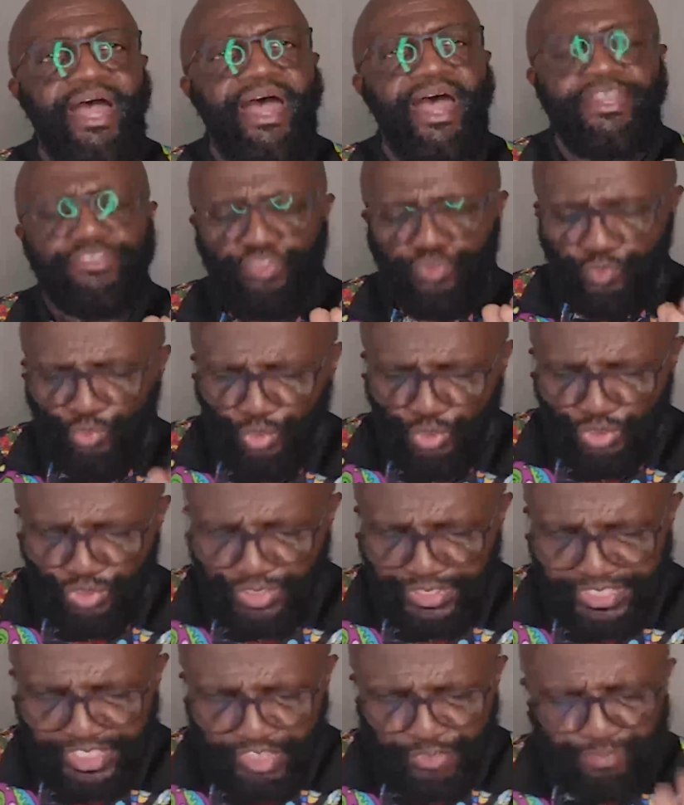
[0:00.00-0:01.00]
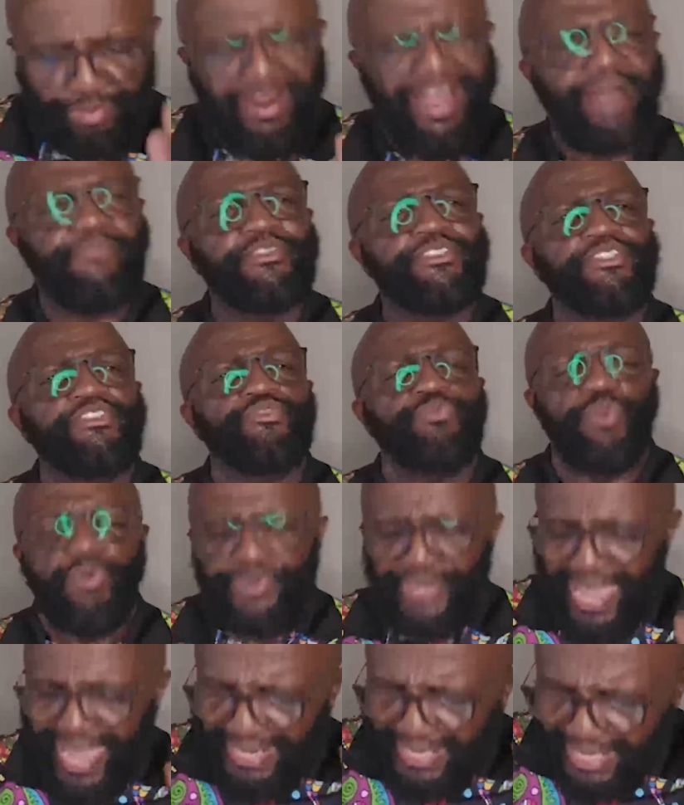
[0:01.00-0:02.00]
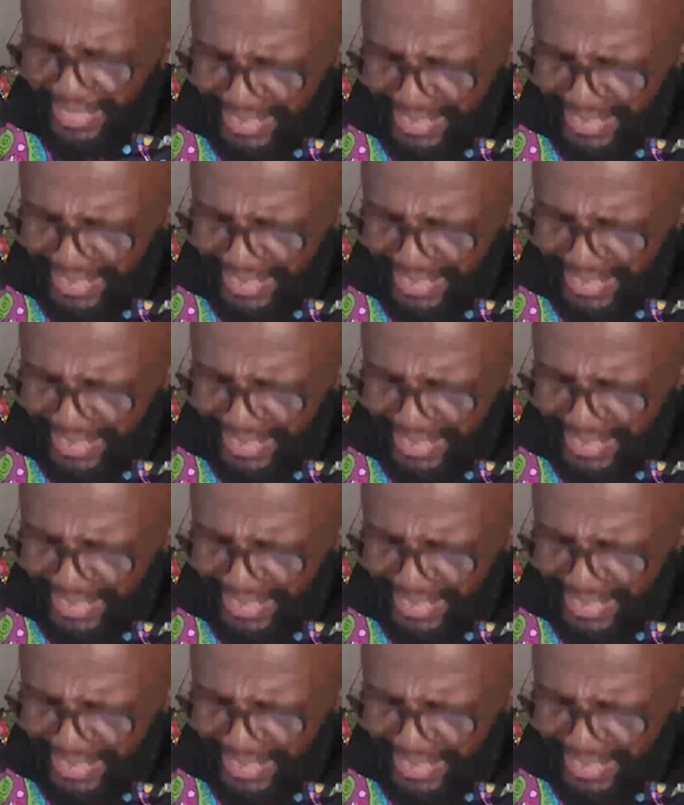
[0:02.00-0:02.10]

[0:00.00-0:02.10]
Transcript: God's word, His promises will not